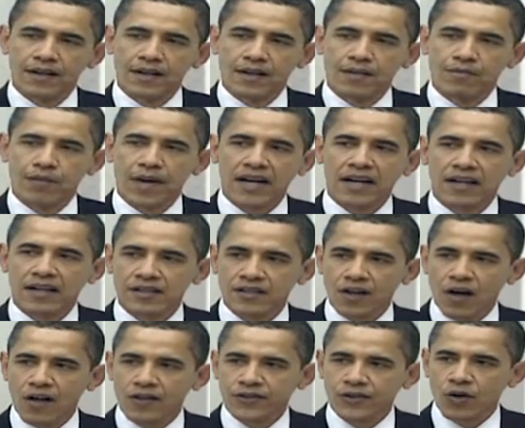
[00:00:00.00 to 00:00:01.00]
But it is
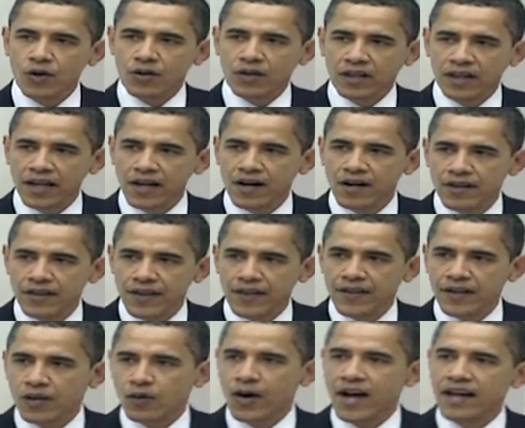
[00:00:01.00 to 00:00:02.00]
also clear that
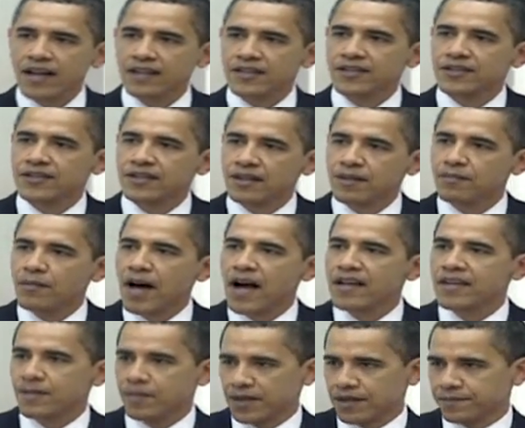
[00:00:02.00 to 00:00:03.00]
the greatest
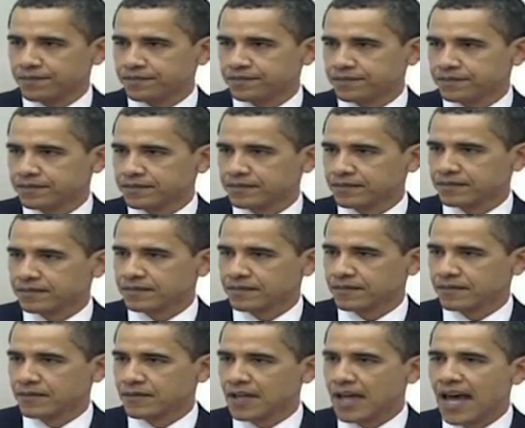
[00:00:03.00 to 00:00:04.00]
monument
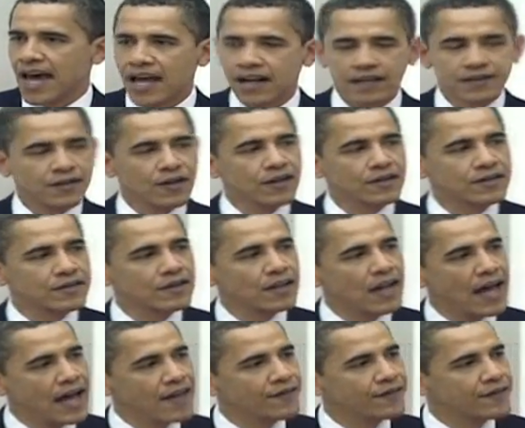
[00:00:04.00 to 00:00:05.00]
to Ataturk's
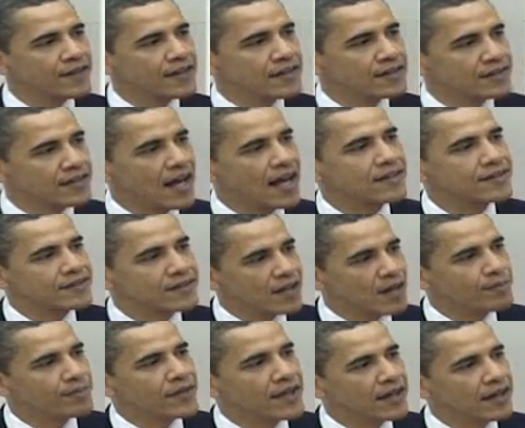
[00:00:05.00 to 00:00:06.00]
life is not
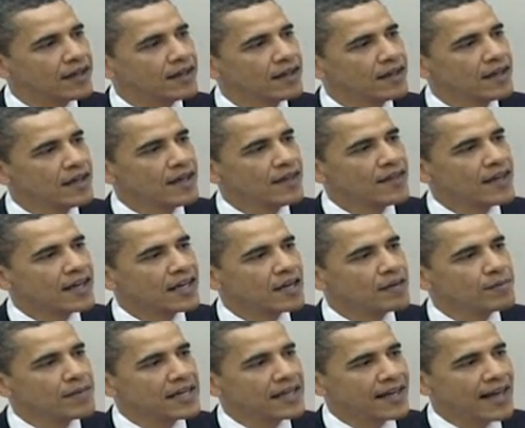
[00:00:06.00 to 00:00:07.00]
something that
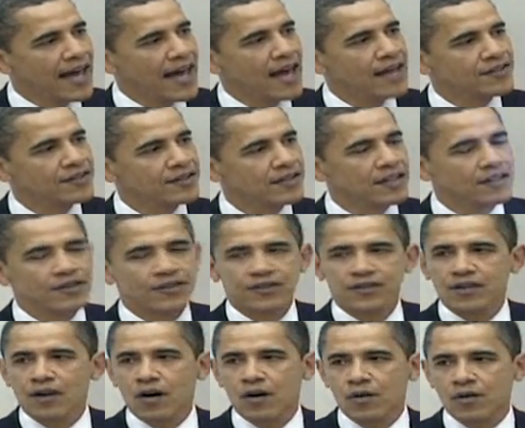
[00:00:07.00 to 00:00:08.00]
can be cast in
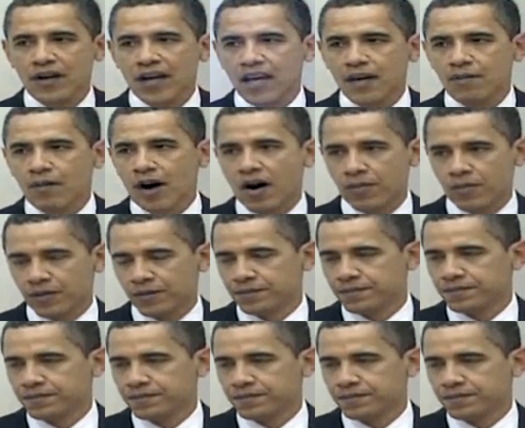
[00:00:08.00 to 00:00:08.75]
stone and marble.